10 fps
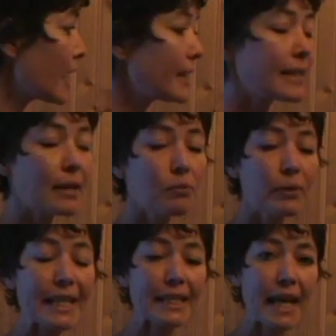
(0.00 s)
is that
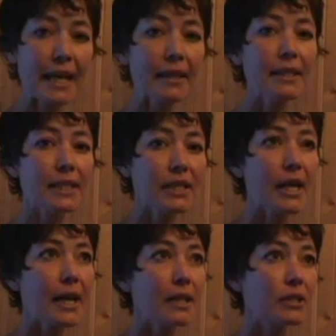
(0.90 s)
we take this
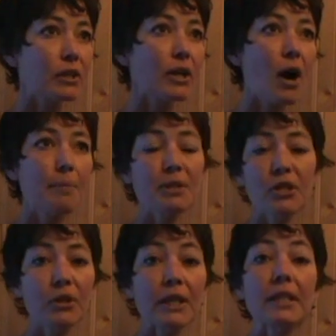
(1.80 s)
chance or an
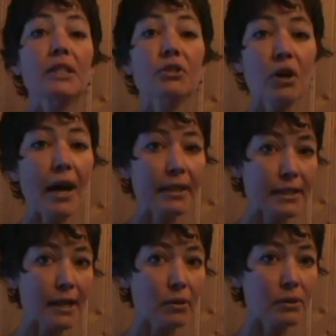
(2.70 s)
opportunity to try
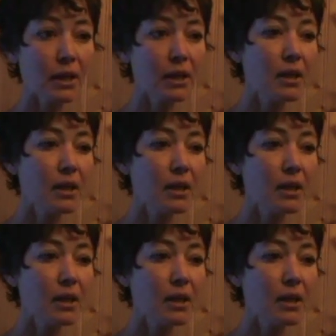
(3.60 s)
this out.